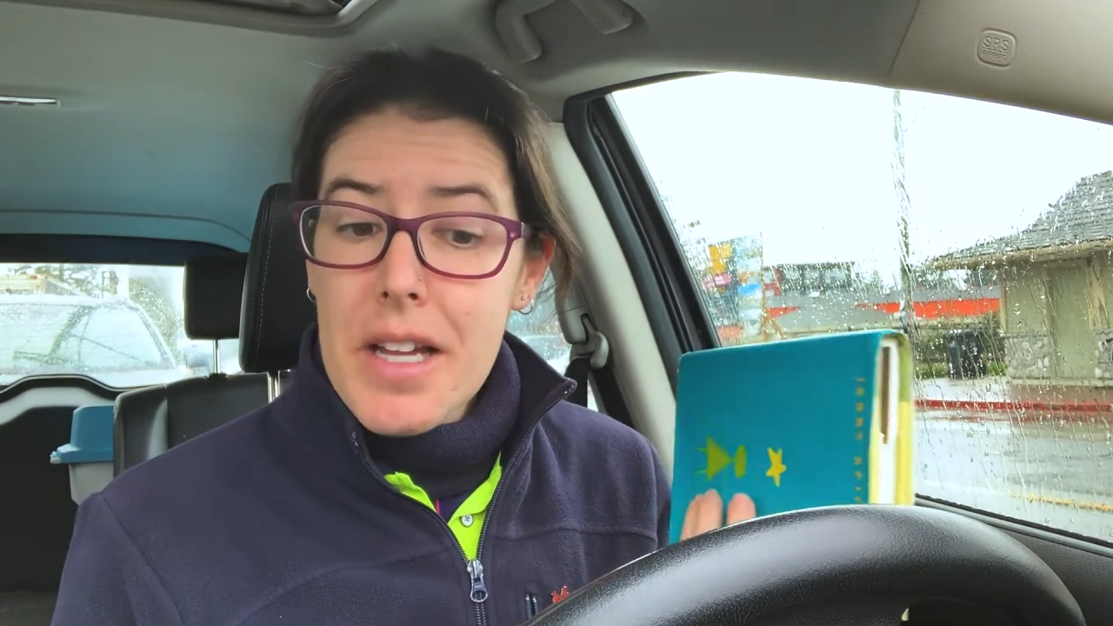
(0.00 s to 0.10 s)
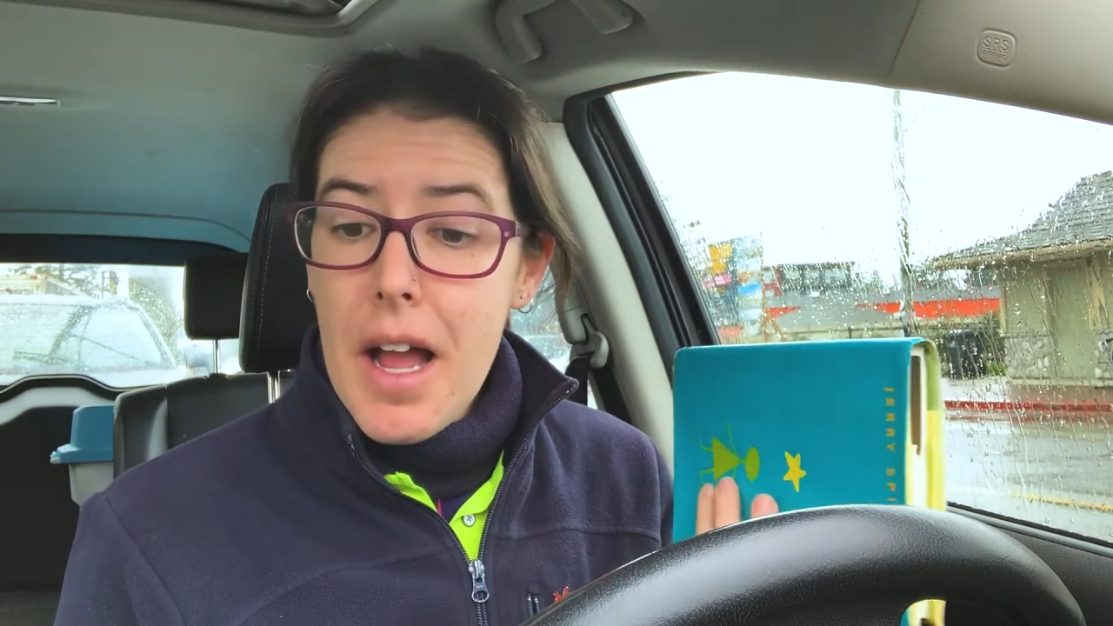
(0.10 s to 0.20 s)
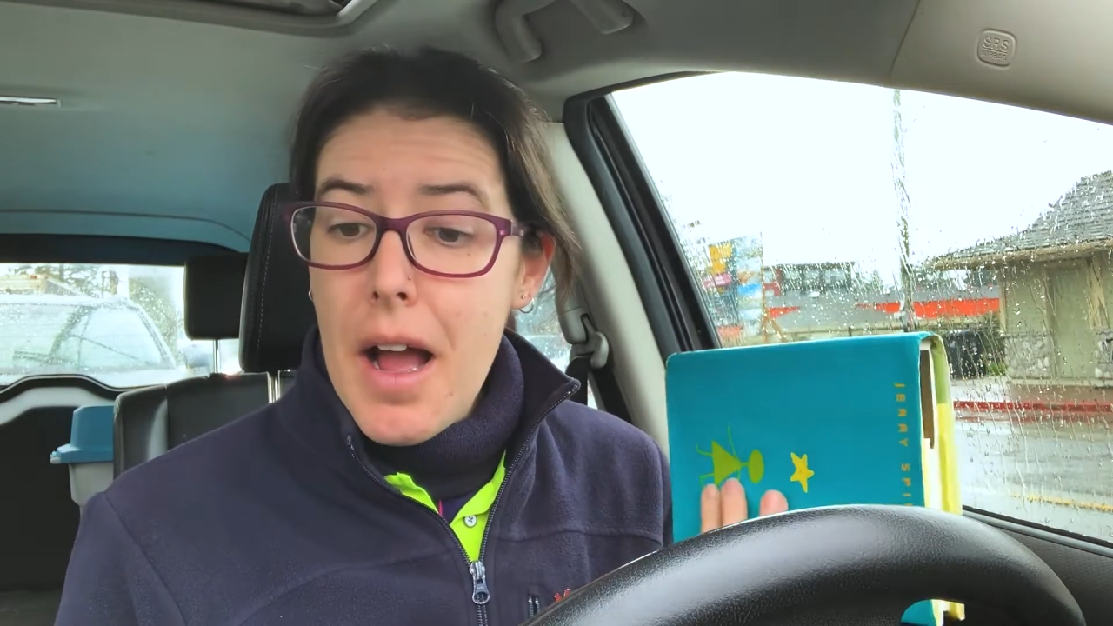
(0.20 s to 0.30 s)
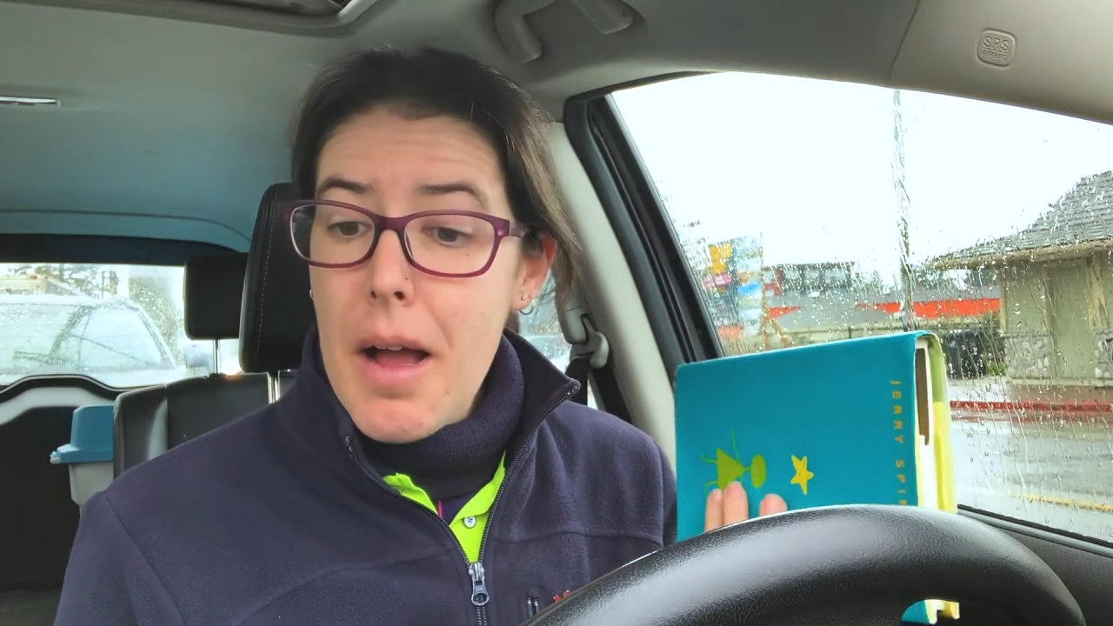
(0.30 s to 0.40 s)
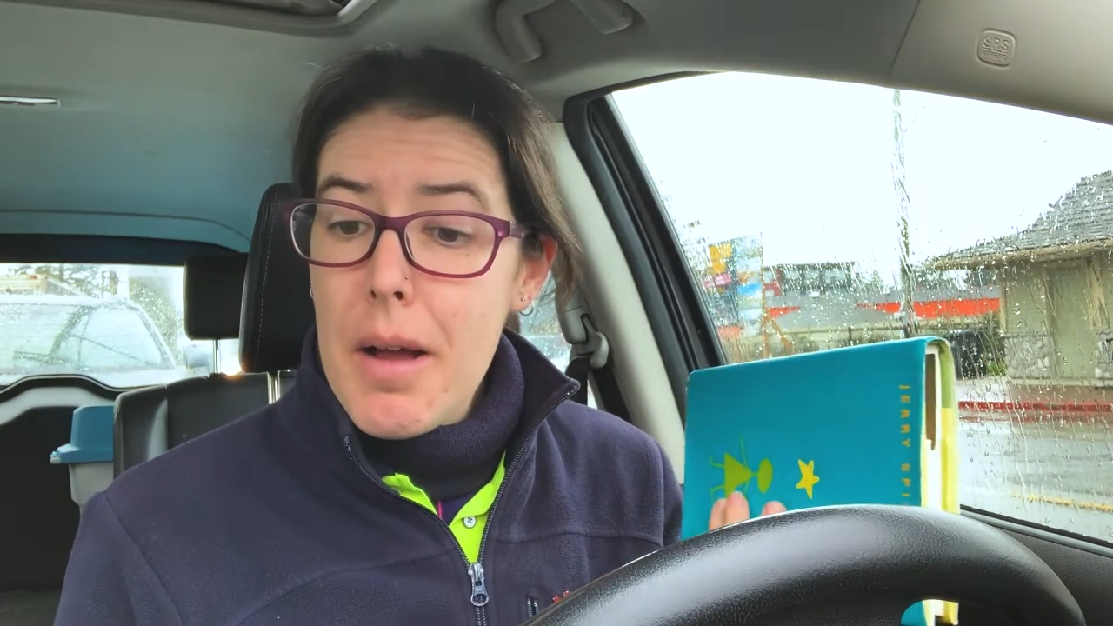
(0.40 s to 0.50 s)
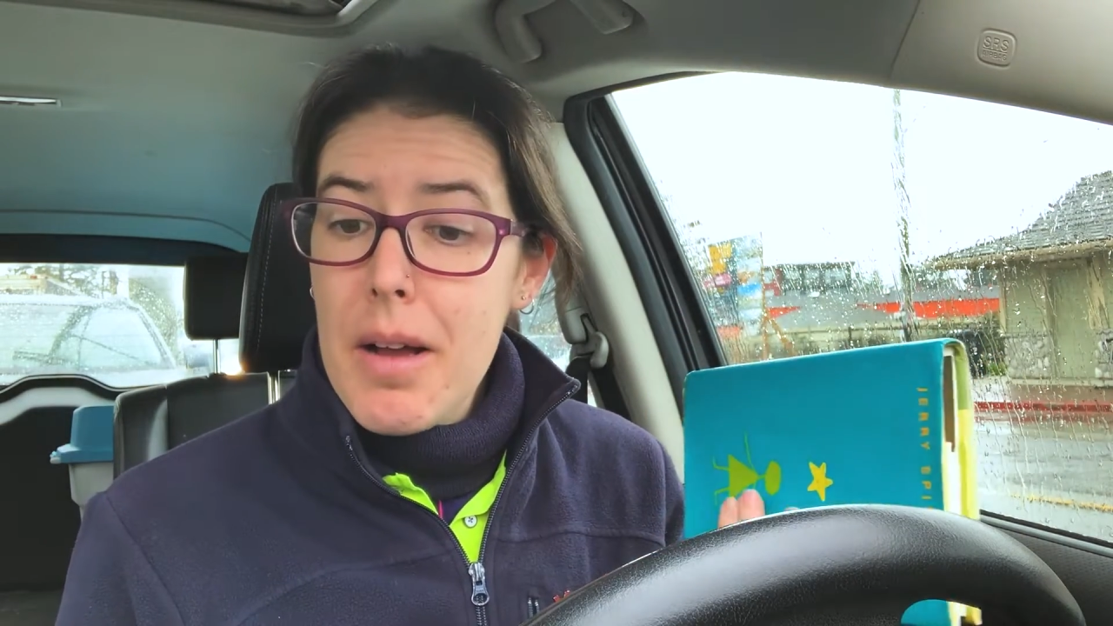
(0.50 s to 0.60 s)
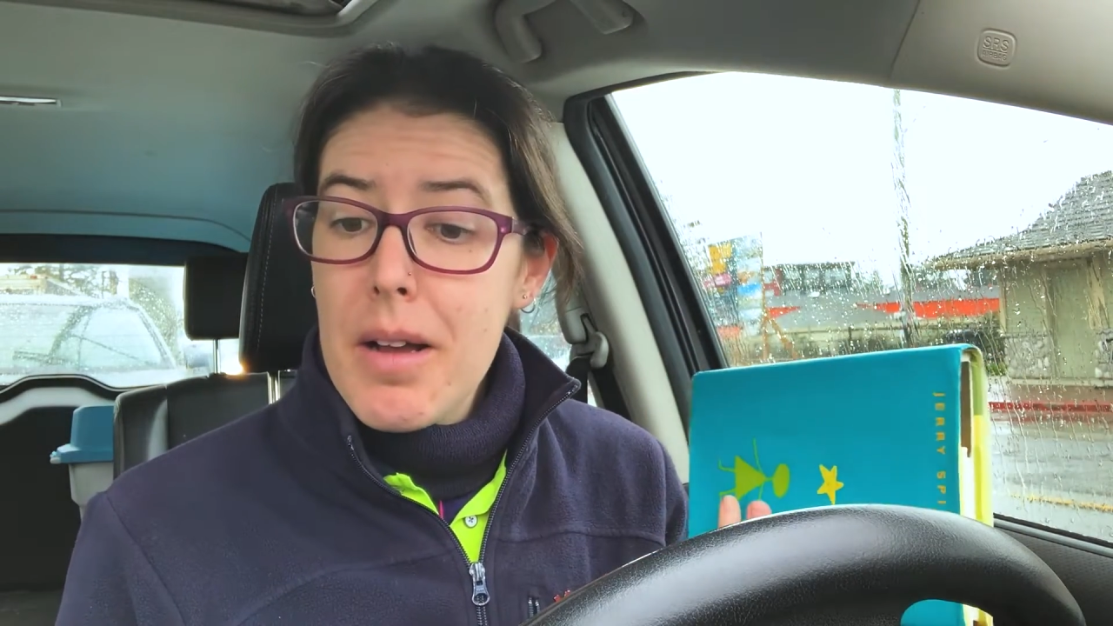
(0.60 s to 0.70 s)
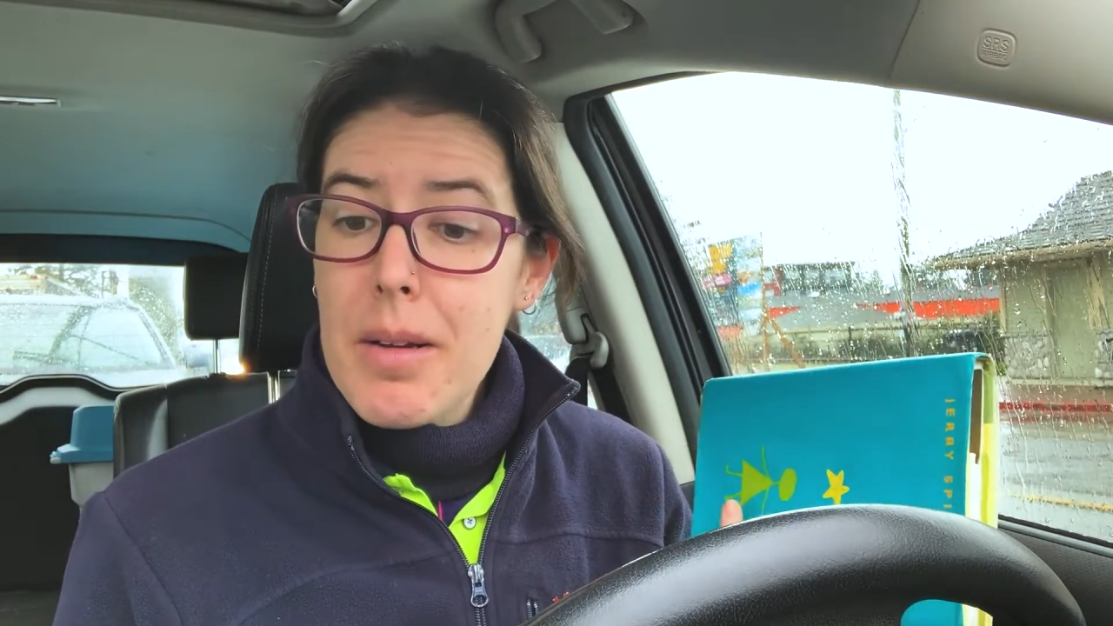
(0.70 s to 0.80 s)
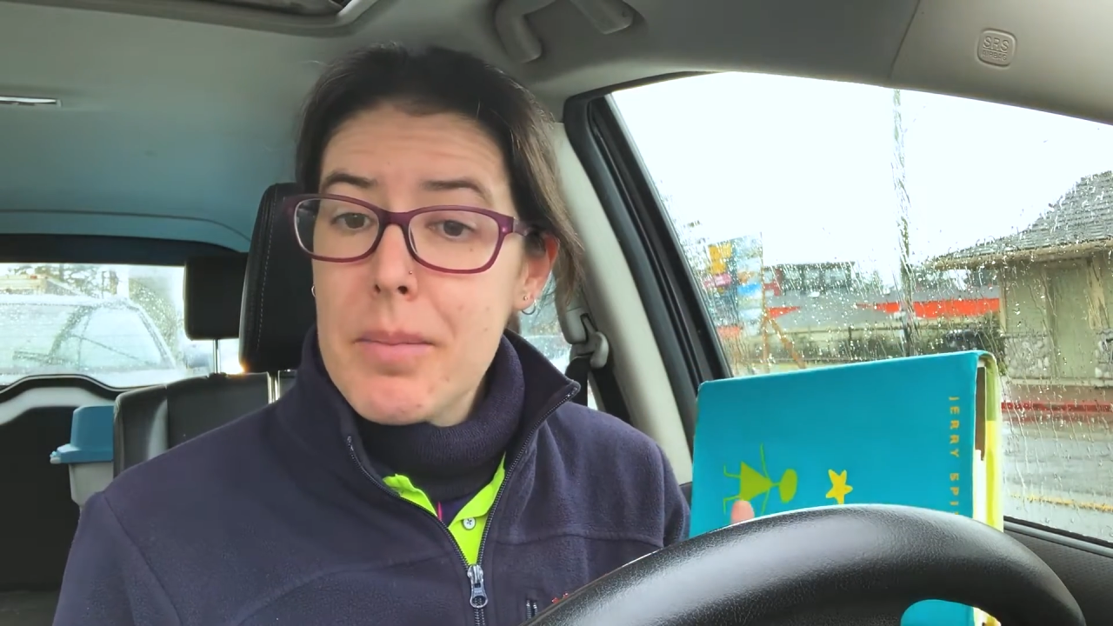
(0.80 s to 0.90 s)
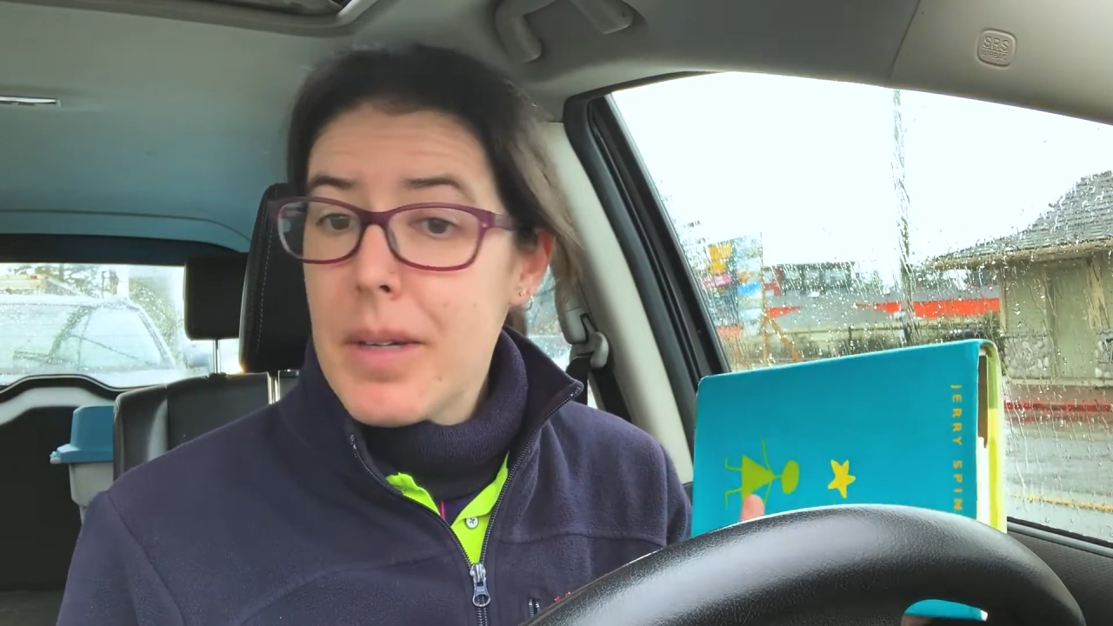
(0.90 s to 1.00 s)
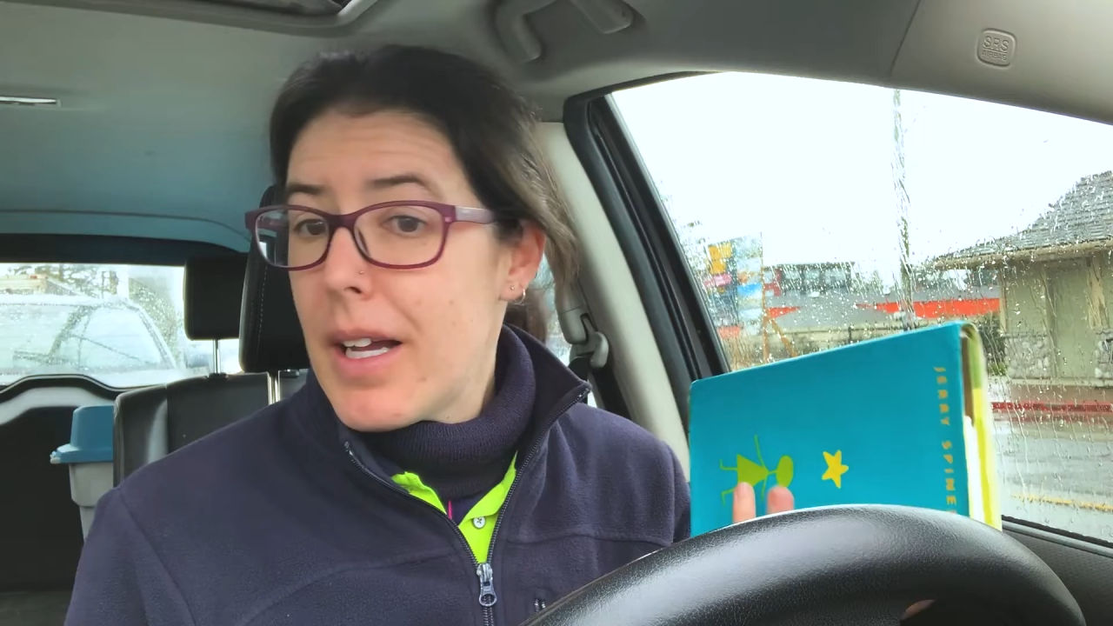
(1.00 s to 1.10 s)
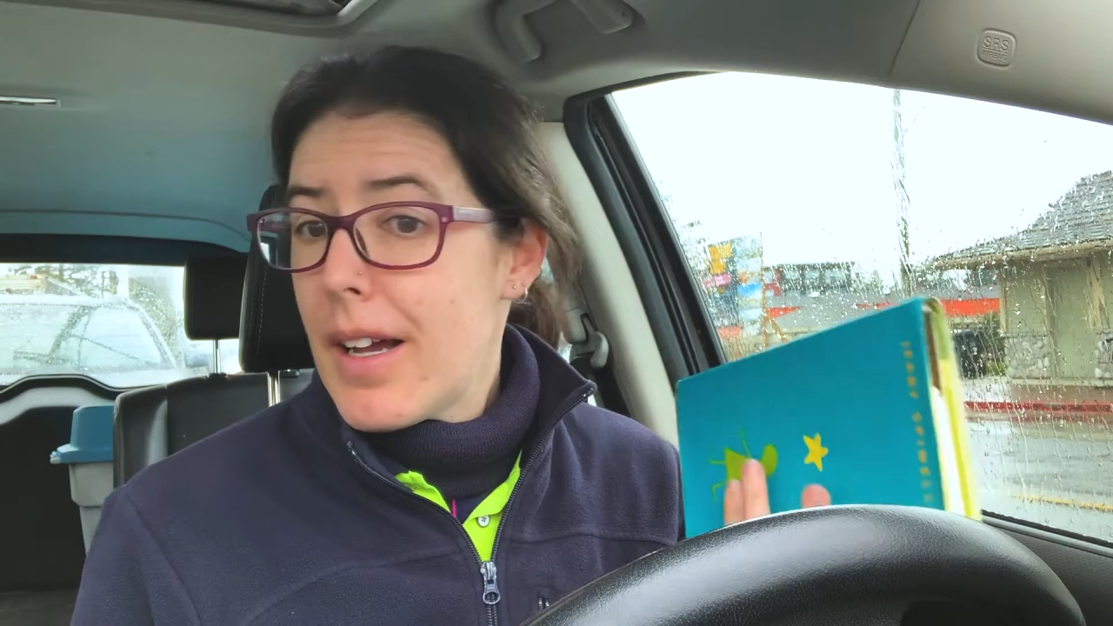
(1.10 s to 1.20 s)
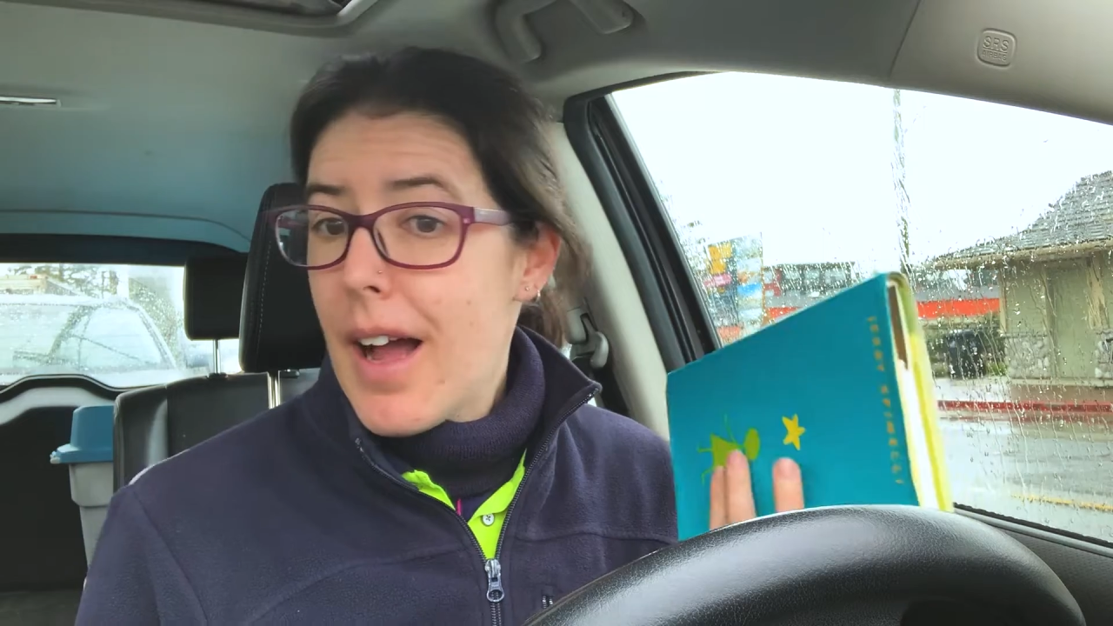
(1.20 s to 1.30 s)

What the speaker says: I'm